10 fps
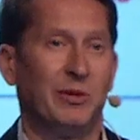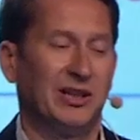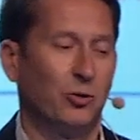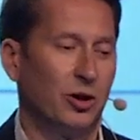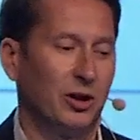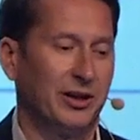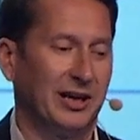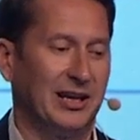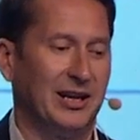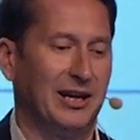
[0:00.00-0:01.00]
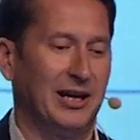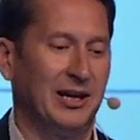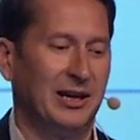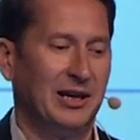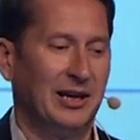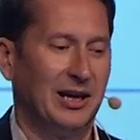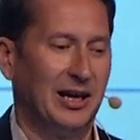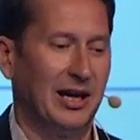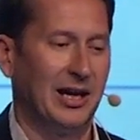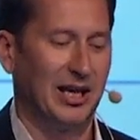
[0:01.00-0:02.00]
the world in
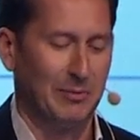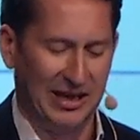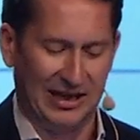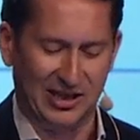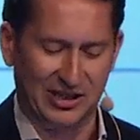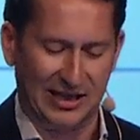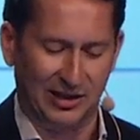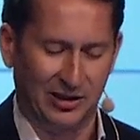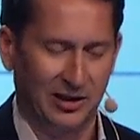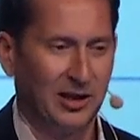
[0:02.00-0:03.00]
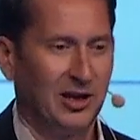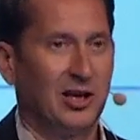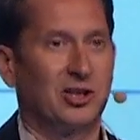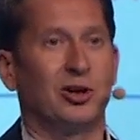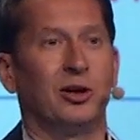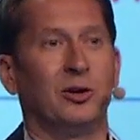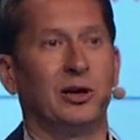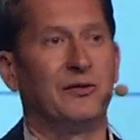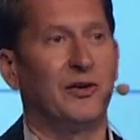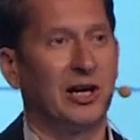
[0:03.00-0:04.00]
many extent. So
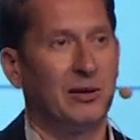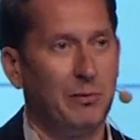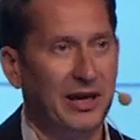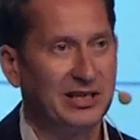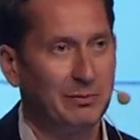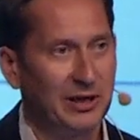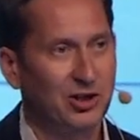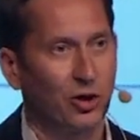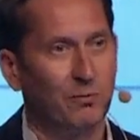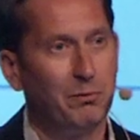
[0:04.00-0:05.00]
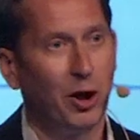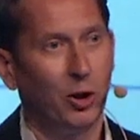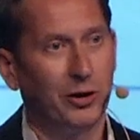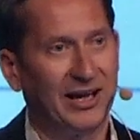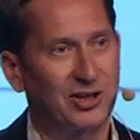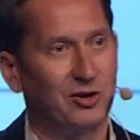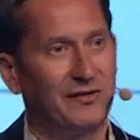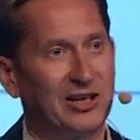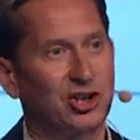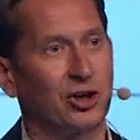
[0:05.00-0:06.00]
if I may be so bold as to
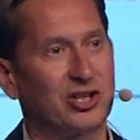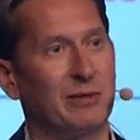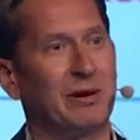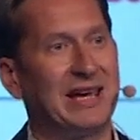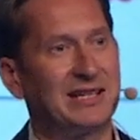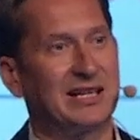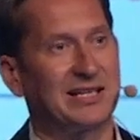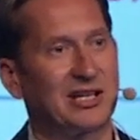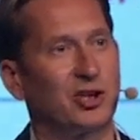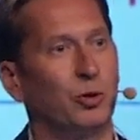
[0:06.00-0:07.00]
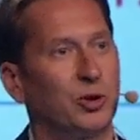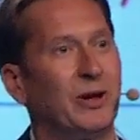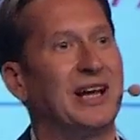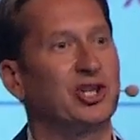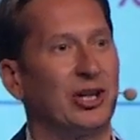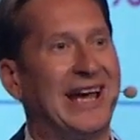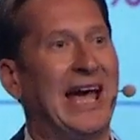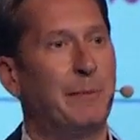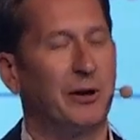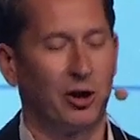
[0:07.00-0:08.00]
venture some guesses as to what will actually
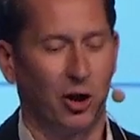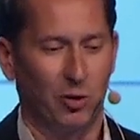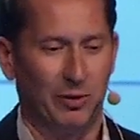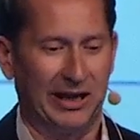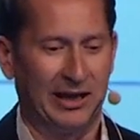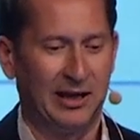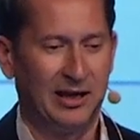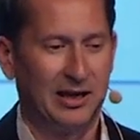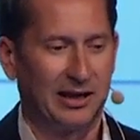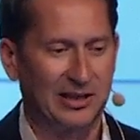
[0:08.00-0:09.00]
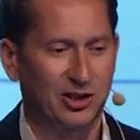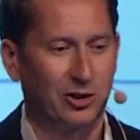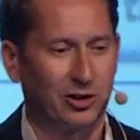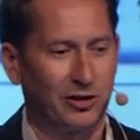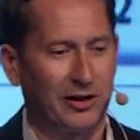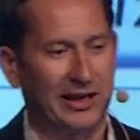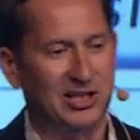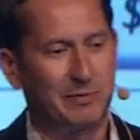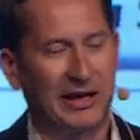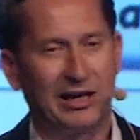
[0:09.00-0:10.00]
happen globally, let's turn to the
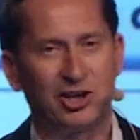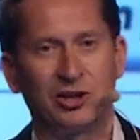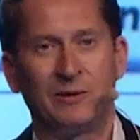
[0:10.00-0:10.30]
next page.